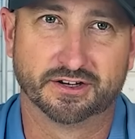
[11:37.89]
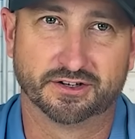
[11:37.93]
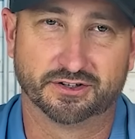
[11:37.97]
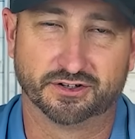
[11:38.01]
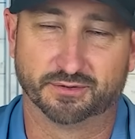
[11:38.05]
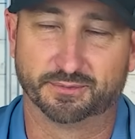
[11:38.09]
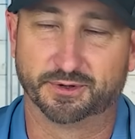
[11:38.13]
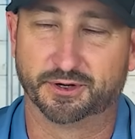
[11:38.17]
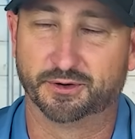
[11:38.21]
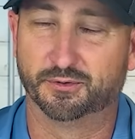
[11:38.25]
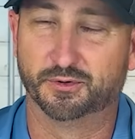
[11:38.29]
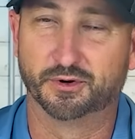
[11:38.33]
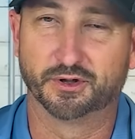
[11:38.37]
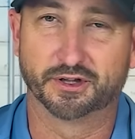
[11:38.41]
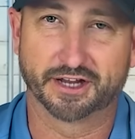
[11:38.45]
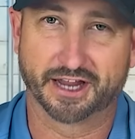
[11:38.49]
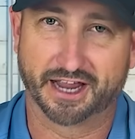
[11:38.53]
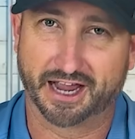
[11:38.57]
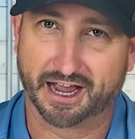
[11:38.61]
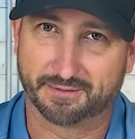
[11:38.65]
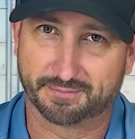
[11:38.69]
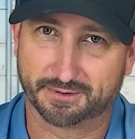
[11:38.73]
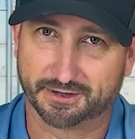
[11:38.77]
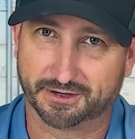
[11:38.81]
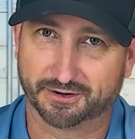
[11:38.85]
you'll be really
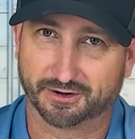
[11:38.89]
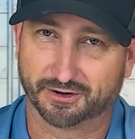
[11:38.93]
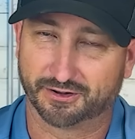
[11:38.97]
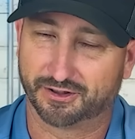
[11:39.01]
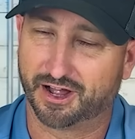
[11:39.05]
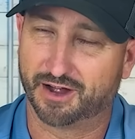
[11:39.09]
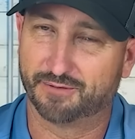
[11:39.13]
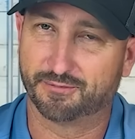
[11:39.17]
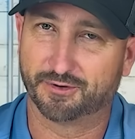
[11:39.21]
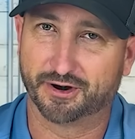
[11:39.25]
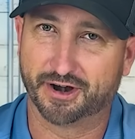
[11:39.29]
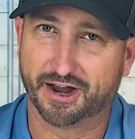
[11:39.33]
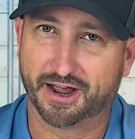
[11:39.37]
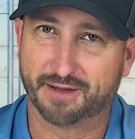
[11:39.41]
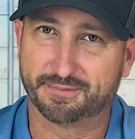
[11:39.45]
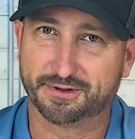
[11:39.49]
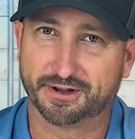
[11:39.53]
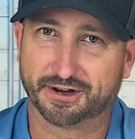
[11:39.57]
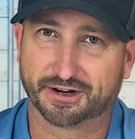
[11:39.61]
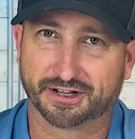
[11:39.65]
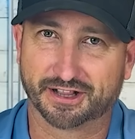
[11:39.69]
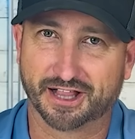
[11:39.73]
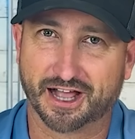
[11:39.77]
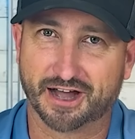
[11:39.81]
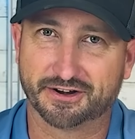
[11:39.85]
happy, or a lot more happy
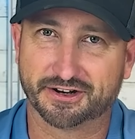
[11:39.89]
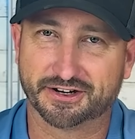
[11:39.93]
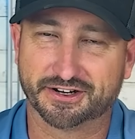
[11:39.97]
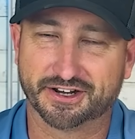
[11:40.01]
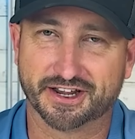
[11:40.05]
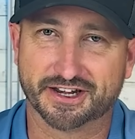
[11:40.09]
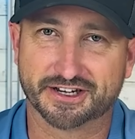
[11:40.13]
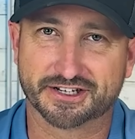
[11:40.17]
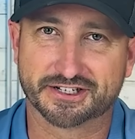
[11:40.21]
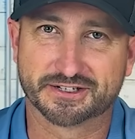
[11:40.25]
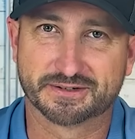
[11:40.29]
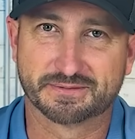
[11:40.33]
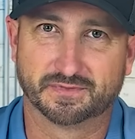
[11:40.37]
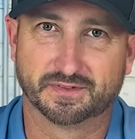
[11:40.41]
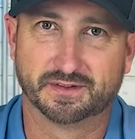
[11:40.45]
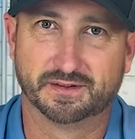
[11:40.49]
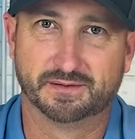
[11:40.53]
on cloudy days.